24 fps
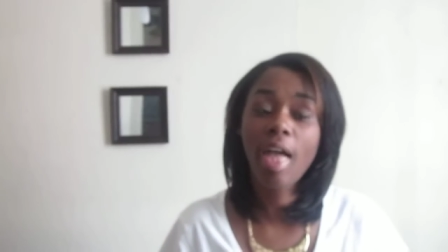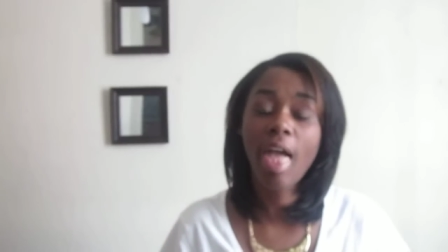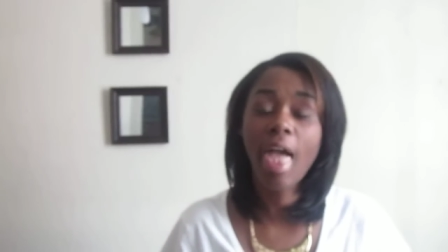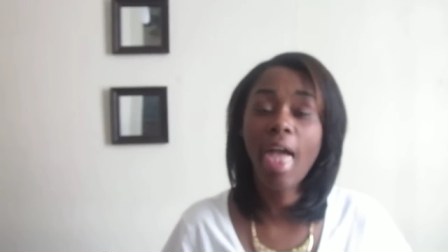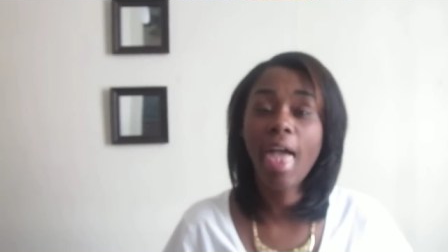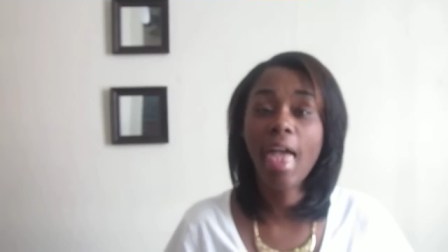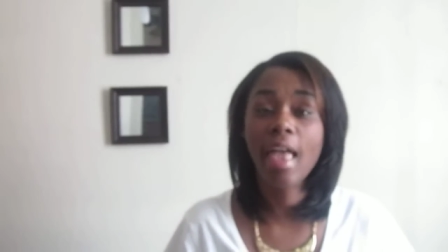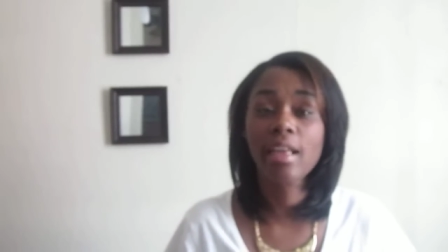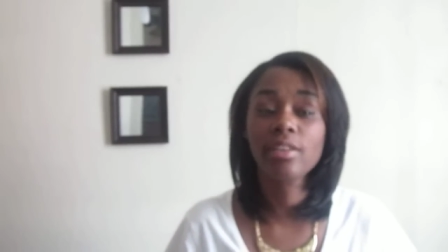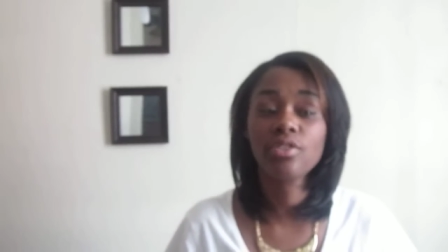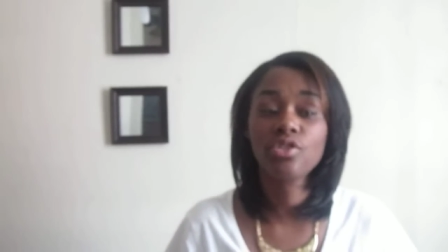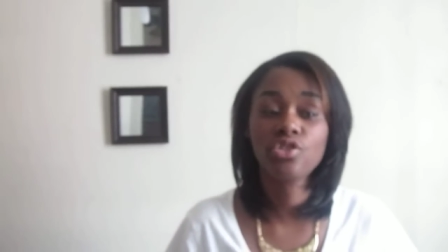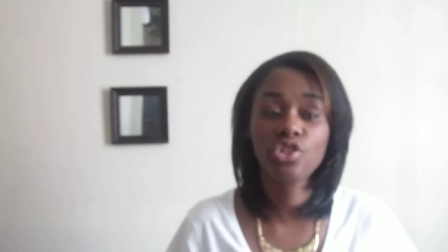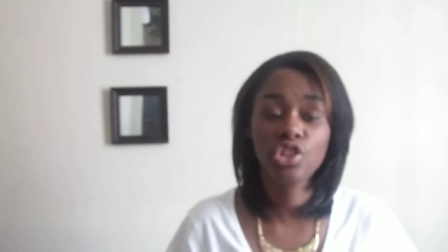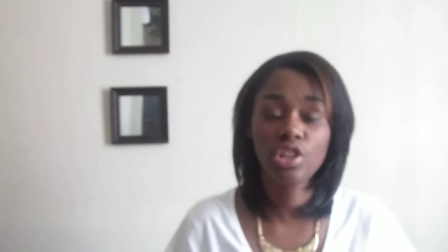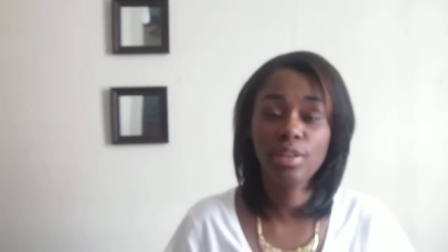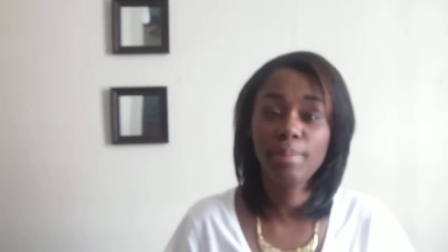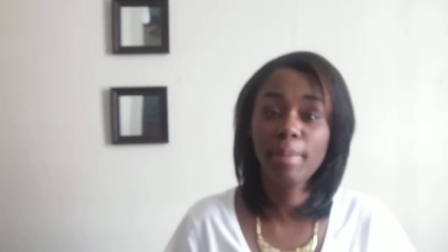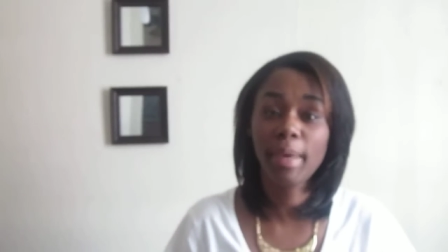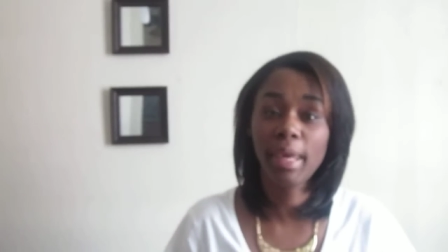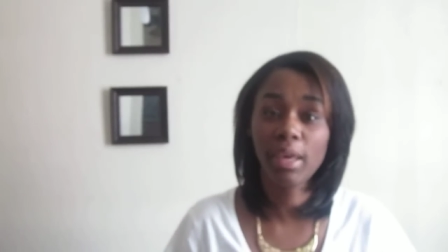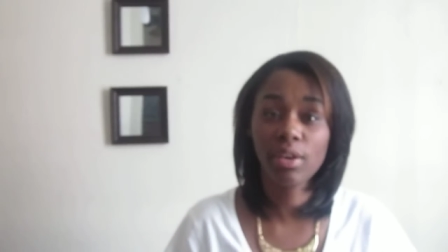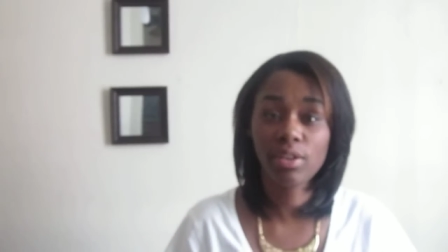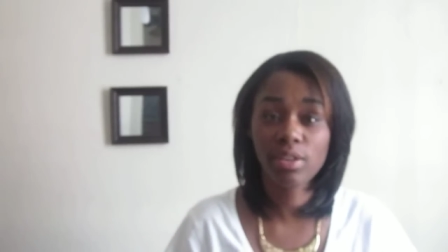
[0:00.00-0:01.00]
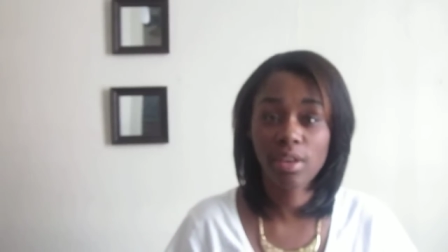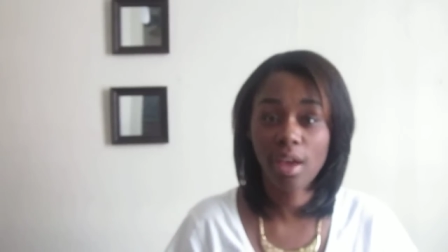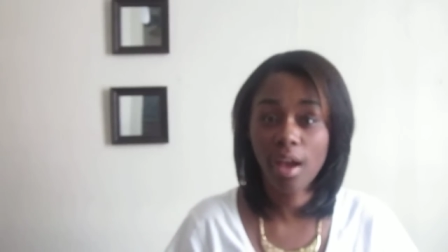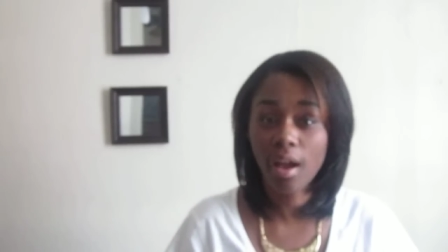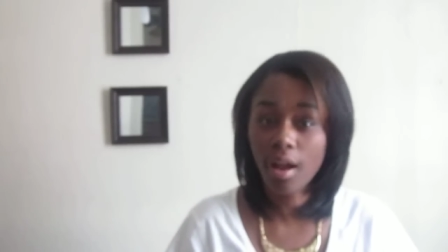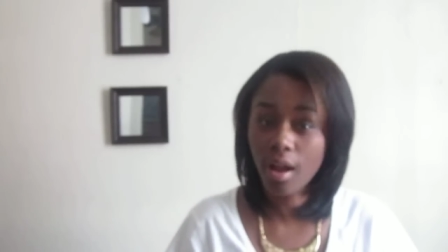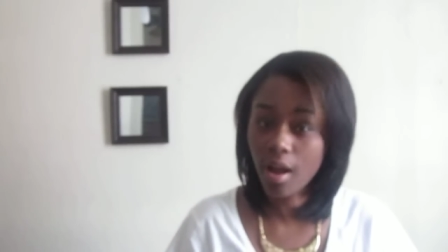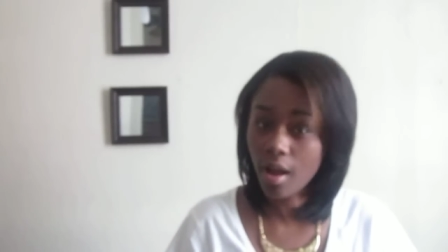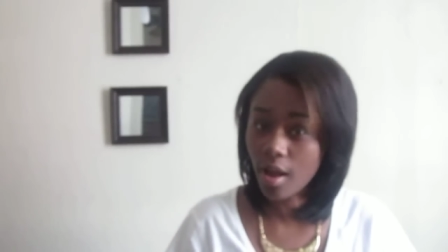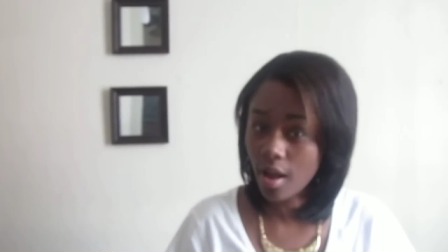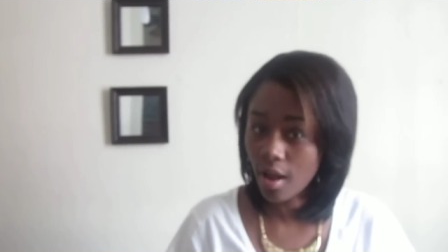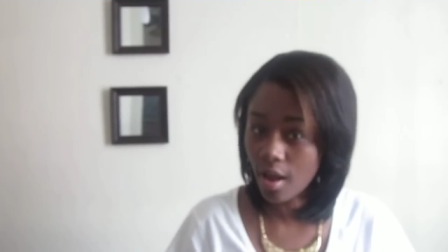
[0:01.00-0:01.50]
at
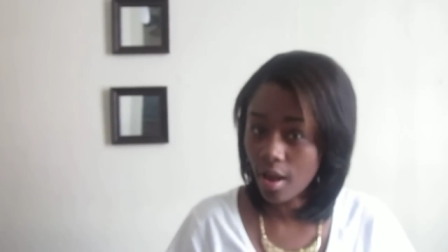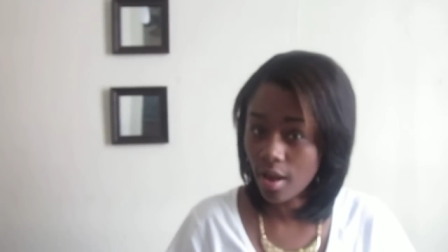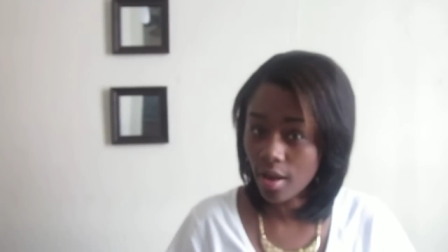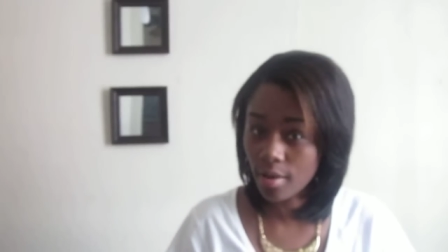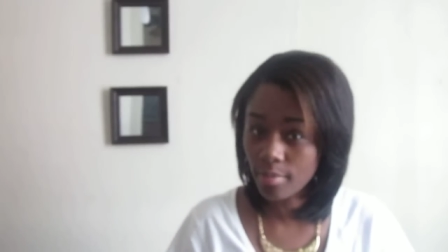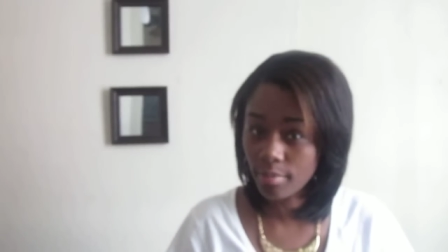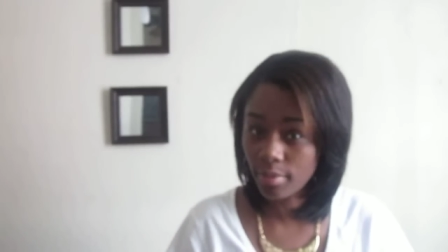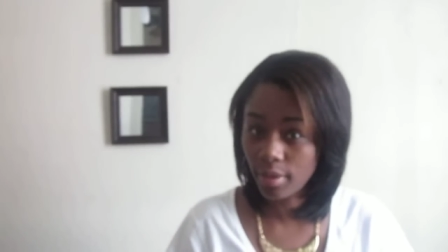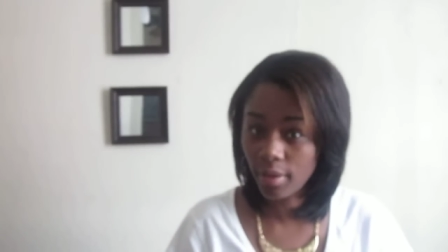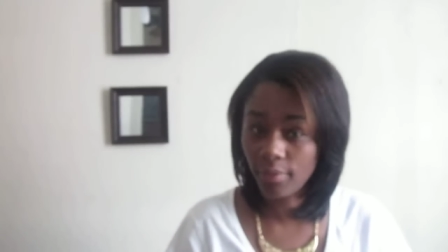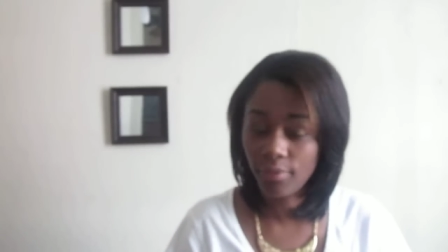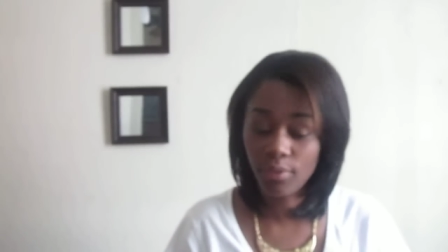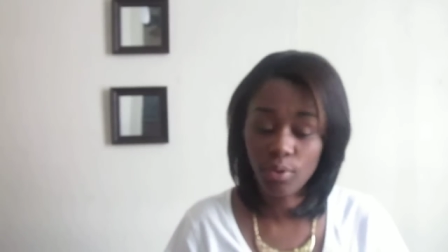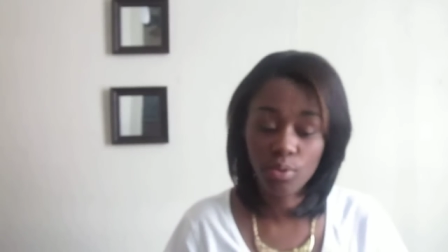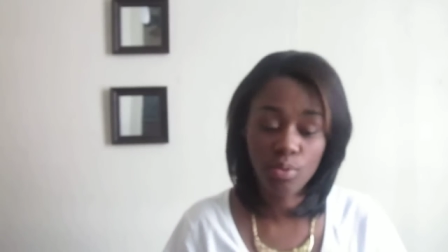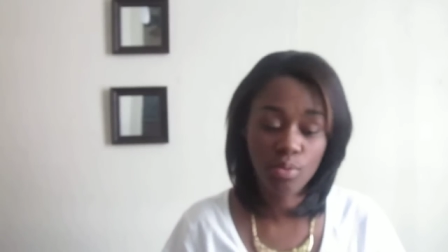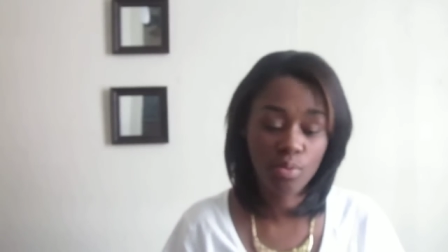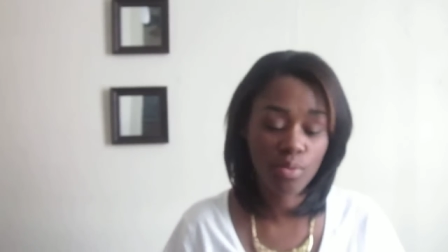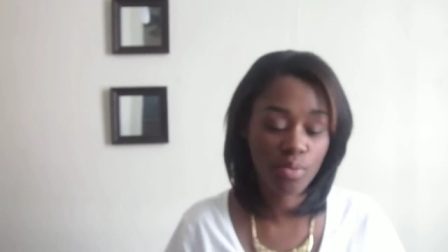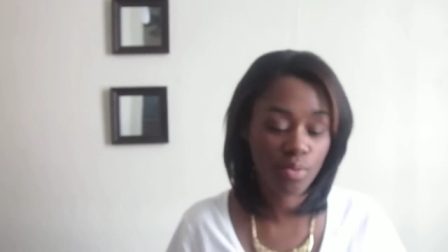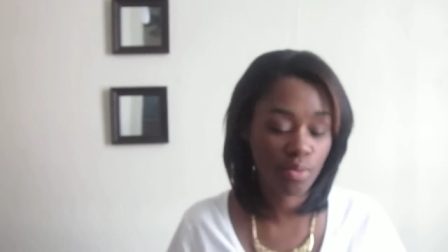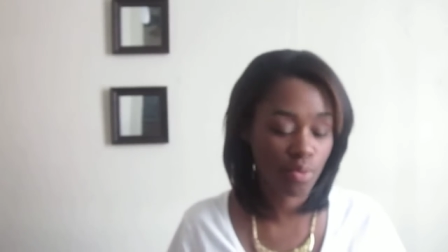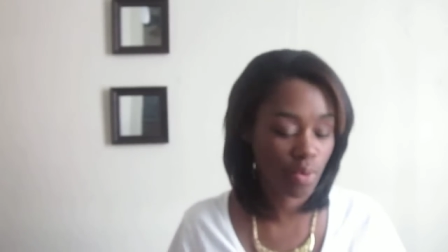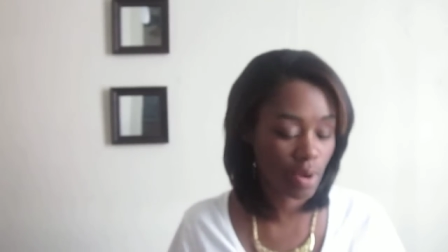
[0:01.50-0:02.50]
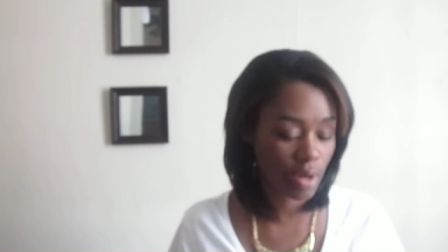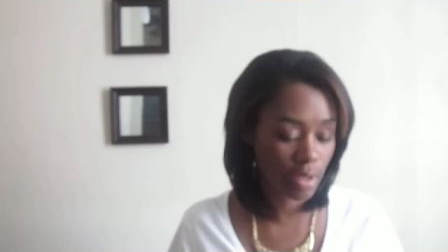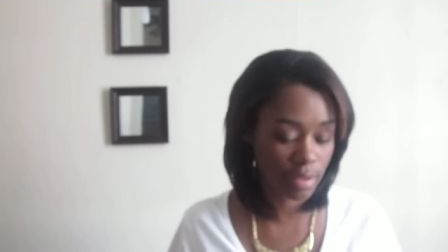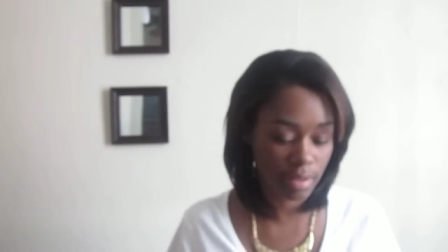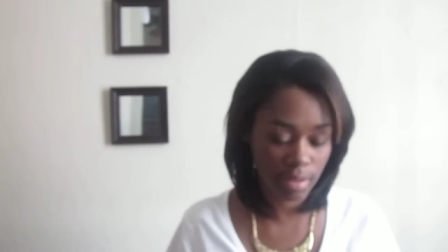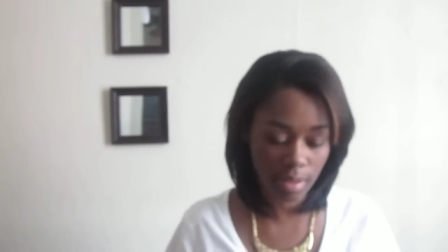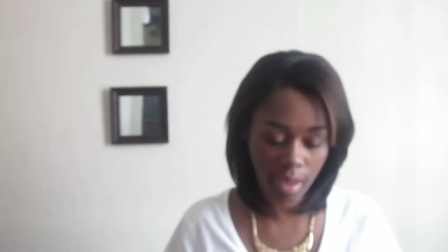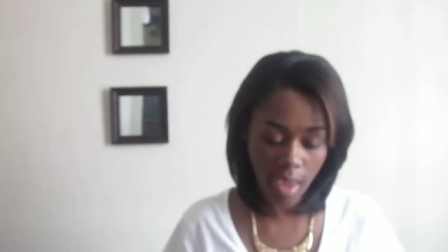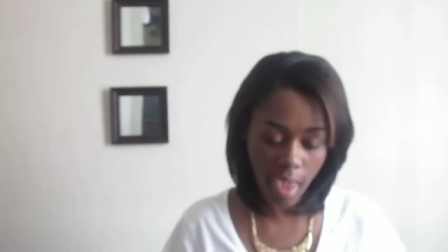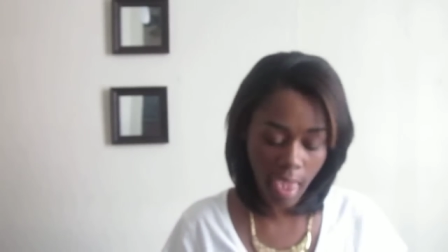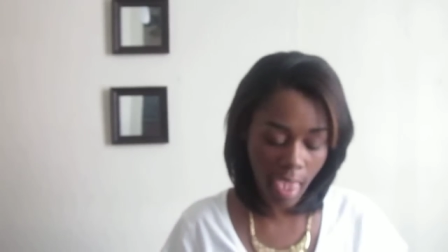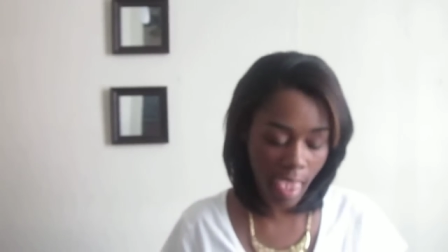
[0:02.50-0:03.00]
gmail.com if you want
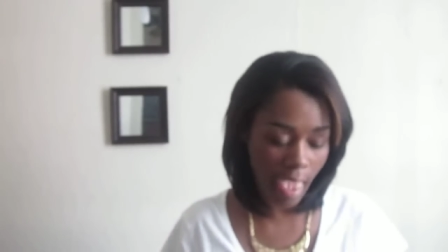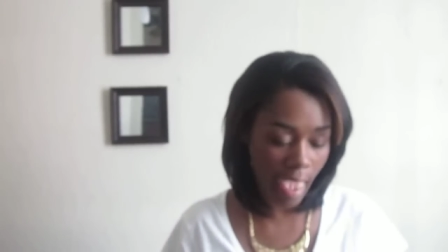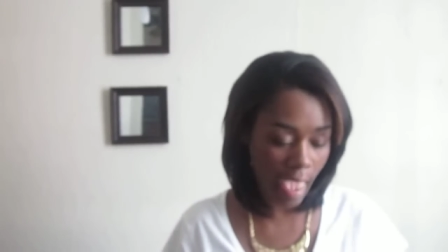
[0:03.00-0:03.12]
to